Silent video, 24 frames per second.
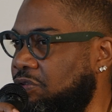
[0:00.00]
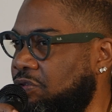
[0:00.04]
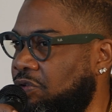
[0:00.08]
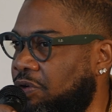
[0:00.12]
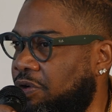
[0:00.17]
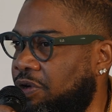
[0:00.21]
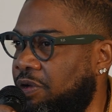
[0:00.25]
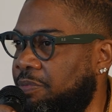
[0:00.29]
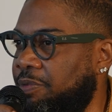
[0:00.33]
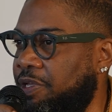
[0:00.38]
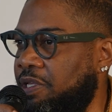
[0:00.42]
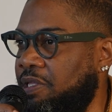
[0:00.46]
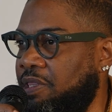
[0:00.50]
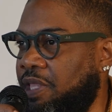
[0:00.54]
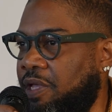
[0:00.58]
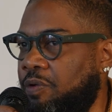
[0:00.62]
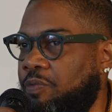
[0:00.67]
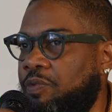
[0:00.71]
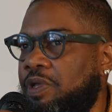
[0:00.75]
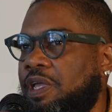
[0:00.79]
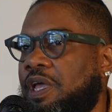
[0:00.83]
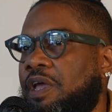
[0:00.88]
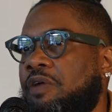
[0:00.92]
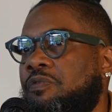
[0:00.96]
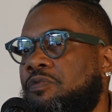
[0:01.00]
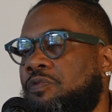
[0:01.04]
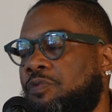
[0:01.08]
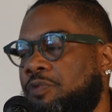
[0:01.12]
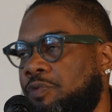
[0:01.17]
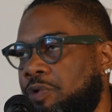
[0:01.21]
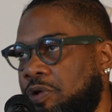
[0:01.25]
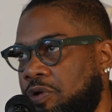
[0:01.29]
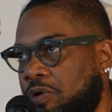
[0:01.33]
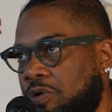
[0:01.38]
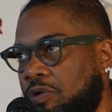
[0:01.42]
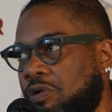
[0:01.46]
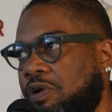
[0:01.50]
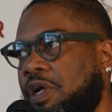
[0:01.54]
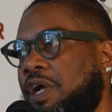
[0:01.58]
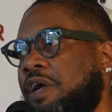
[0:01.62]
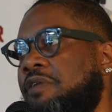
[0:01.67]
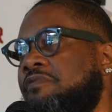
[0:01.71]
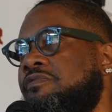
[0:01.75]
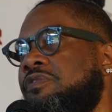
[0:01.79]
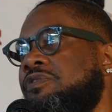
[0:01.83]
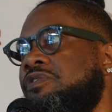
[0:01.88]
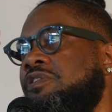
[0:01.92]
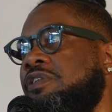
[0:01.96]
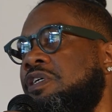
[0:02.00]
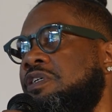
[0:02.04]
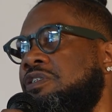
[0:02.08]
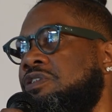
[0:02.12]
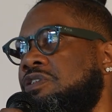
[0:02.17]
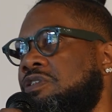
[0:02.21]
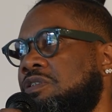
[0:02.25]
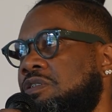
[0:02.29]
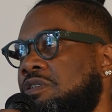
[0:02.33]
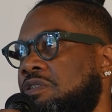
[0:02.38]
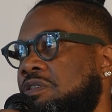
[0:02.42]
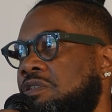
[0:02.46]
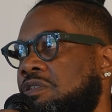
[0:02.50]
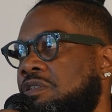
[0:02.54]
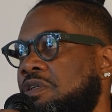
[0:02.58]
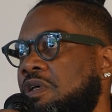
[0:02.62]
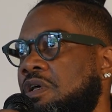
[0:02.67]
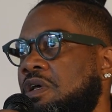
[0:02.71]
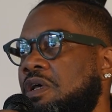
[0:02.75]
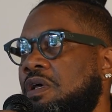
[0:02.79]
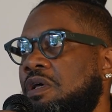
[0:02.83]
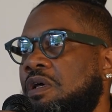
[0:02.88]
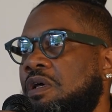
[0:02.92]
You know what I mean? Like we have real conversations